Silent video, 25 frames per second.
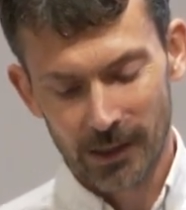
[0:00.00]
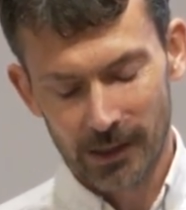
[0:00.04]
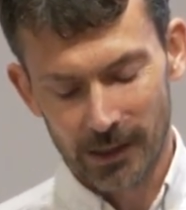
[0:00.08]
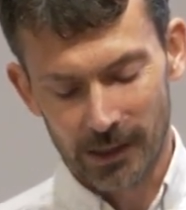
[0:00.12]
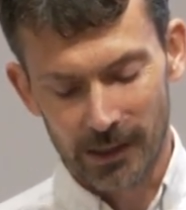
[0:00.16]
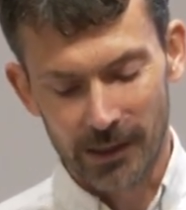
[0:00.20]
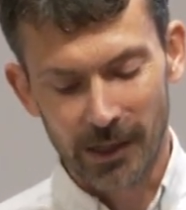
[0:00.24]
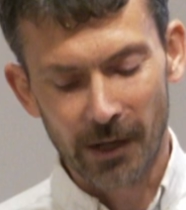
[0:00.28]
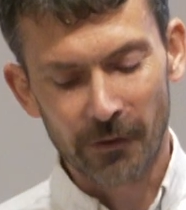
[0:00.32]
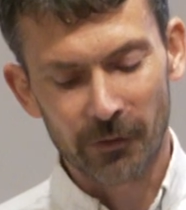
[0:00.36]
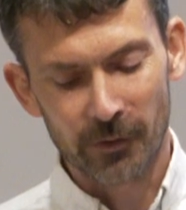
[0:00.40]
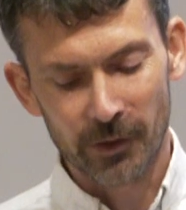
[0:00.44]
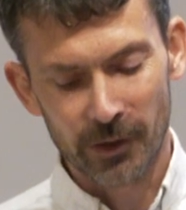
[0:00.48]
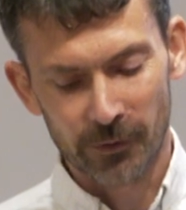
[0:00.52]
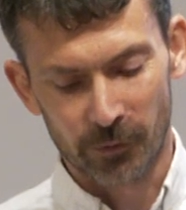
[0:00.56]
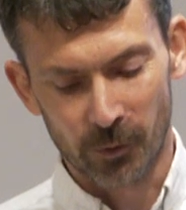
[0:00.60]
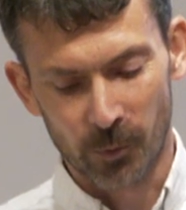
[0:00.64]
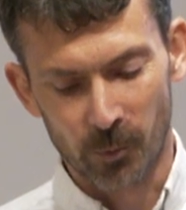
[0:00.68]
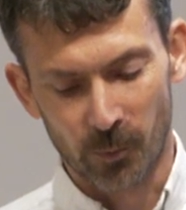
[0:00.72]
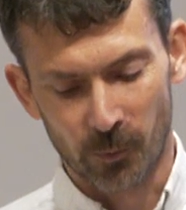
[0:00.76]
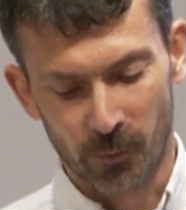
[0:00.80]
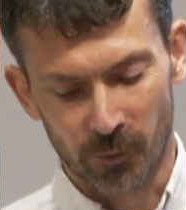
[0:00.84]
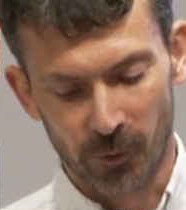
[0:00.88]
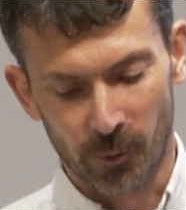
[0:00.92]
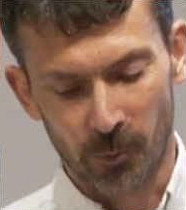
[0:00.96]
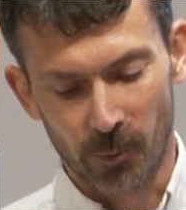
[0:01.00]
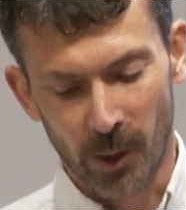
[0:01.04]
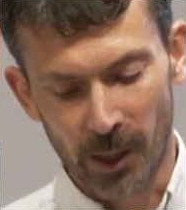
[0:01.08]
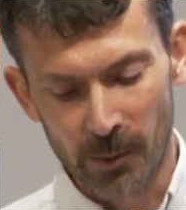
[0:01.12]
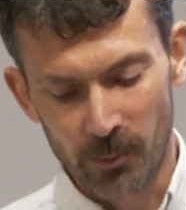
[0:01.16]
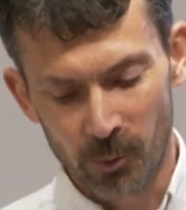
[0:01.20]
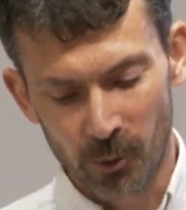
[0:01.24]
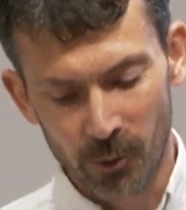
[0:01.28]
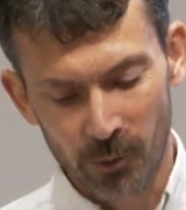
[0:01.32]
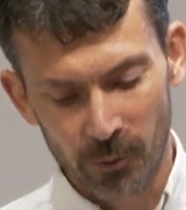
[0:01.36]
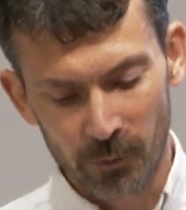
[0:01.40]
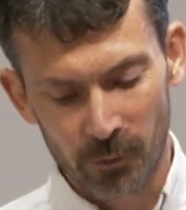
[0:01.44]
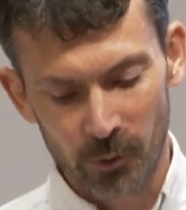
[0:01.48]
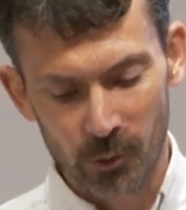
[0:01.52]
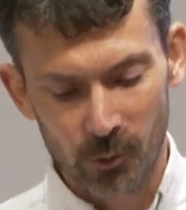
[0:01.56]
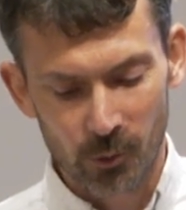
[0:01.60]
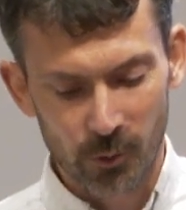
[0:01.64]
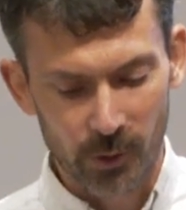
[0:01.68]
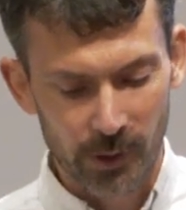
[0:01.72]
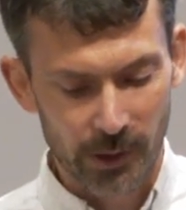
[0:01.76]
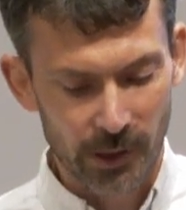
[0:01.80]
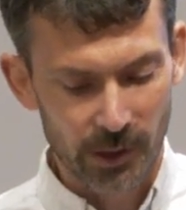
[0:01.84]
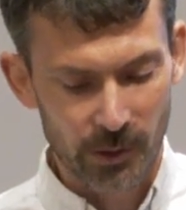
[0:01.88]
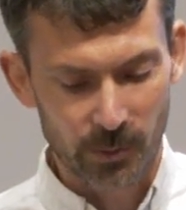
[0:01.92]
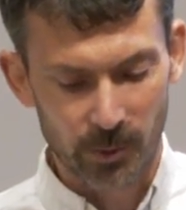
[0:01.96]
It definitely, from, from my point of
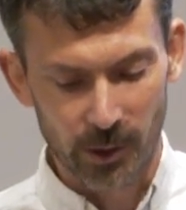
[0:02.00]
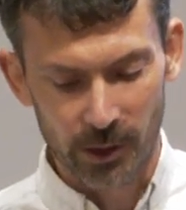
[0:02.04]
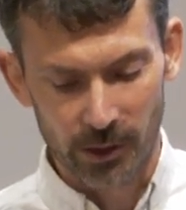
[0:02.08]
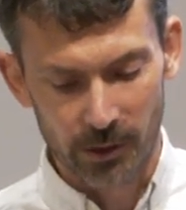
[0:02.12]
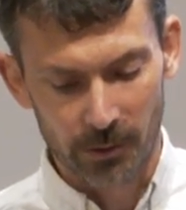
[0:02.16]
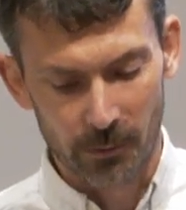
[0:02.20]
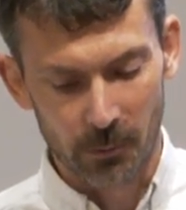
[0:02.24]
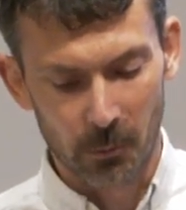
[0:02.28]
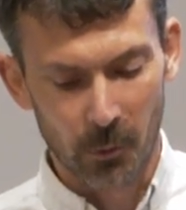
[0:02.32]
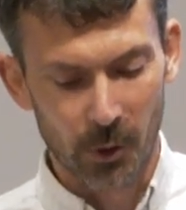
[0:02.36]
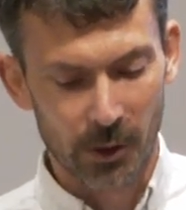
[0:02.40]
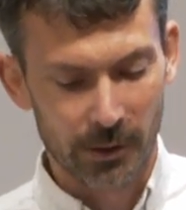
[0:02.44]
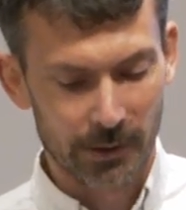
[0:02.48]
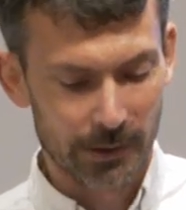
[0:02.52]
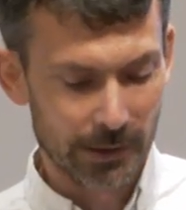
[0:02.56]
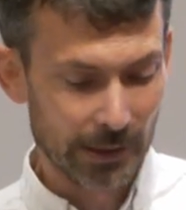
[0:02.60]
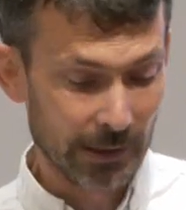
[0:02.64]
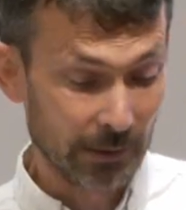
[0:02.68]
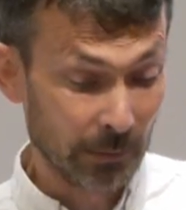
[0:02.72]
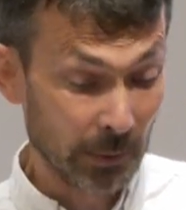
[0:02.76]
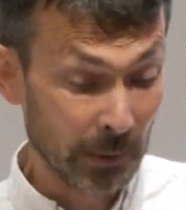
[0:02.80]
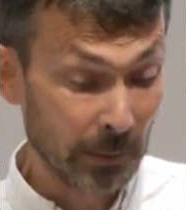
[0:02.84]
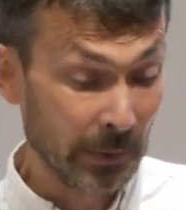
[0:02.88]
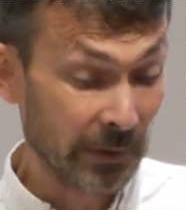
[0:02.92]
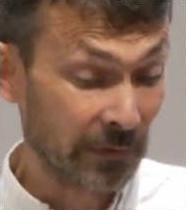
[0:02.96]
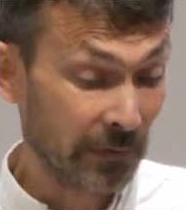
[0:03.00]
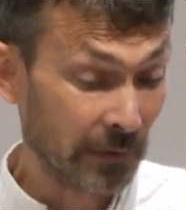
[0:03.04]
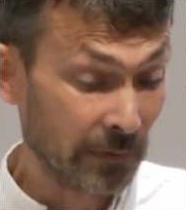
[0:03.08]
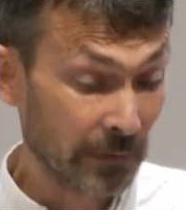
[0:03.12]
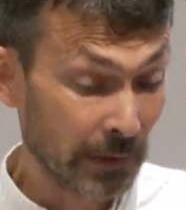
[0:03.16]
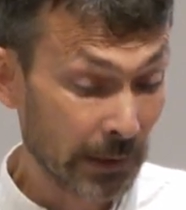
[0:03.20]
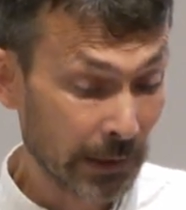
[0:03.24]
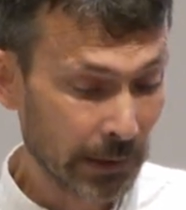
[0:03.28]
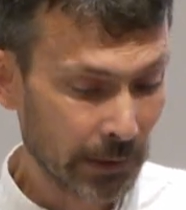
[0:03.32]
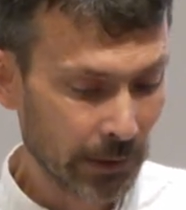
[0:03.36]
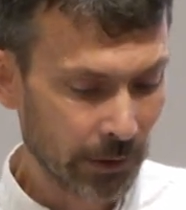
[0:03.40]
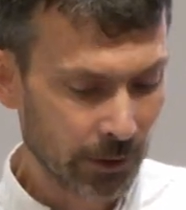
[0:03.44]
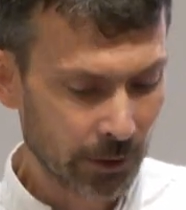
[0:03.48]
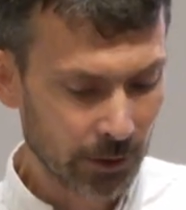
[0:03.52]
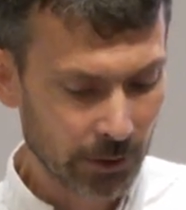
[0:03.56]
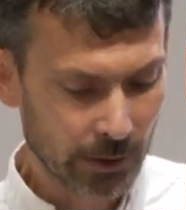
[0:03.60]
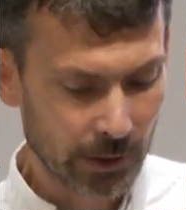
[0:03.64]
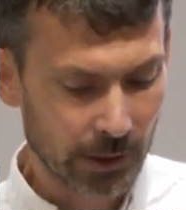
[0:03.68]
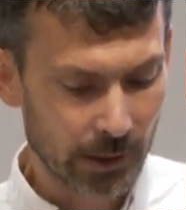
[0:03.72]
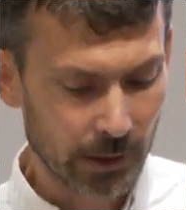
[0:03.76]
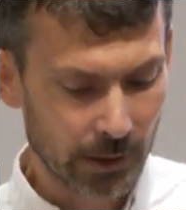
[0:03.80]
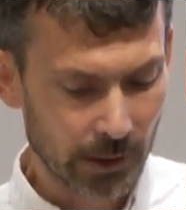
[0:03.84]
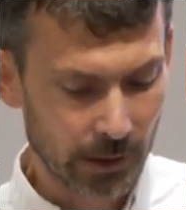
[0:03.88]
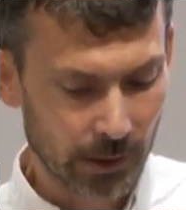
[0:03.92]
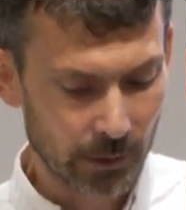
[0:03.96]
view, and it's been what, like maybe 15 years
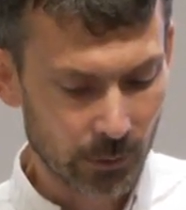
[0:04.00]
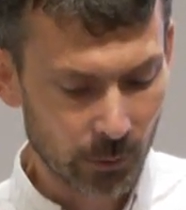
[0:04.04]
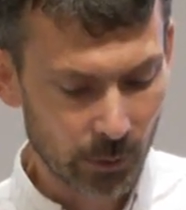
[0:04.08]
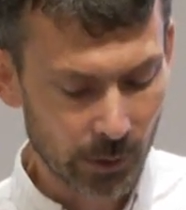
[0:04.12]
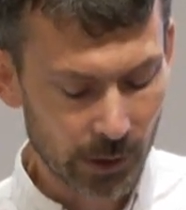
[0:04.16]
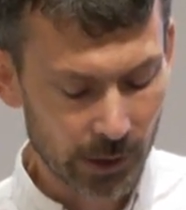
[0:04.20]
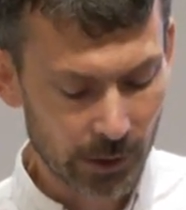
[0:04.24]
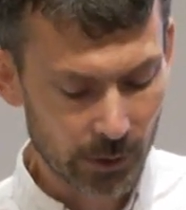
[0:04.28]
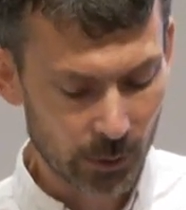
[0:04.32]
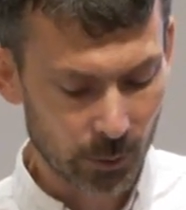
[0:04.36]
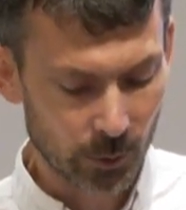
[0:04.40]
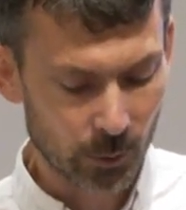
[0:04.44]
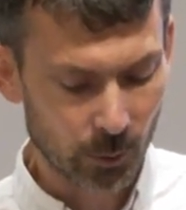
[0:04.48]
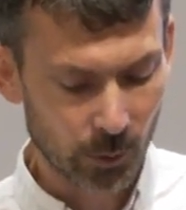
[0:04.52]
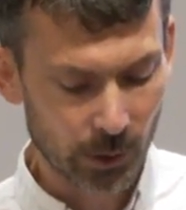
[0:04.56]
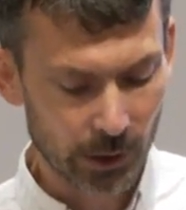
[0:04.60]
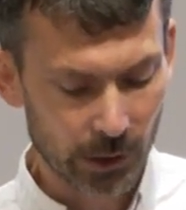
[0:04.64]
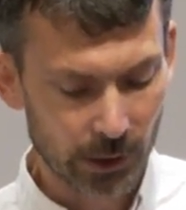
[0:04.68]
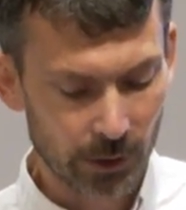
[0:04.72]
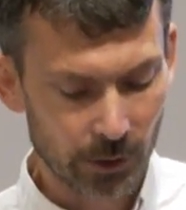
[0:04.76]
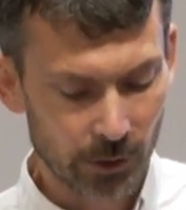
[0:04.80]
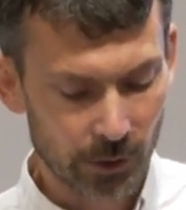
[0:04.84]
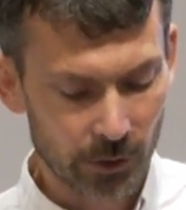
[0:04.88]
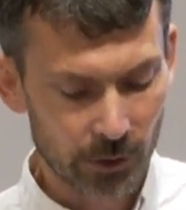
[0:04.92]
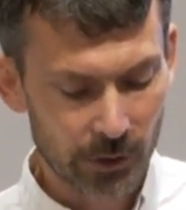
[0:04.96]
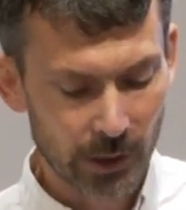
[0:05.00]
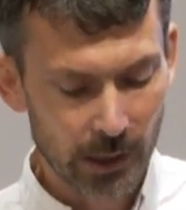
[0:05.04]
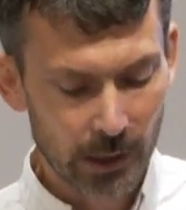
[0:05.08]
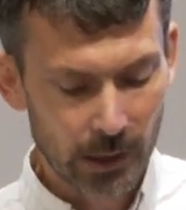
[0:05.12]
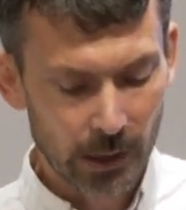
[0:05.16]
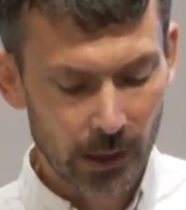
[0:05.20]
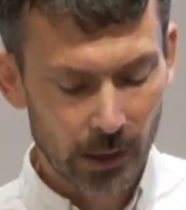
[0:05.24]
that I do this or 20 years,